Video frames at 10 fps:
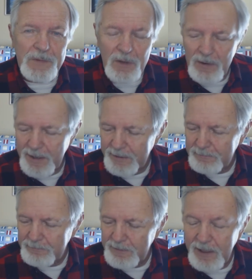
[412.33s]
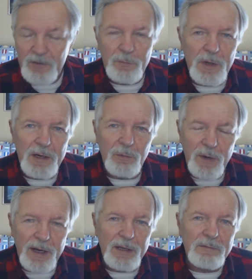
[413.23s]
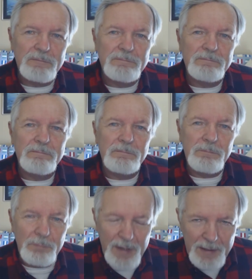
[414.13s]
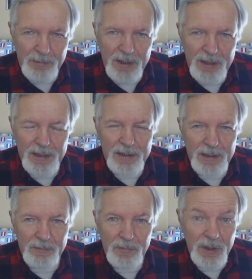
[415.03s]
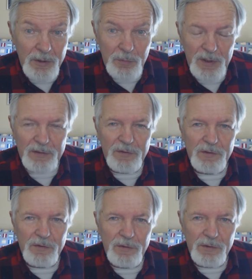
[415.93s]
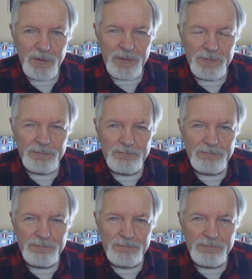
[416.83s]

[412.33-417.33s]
All right, that's my rant. Bye-bye, and many blessings to you.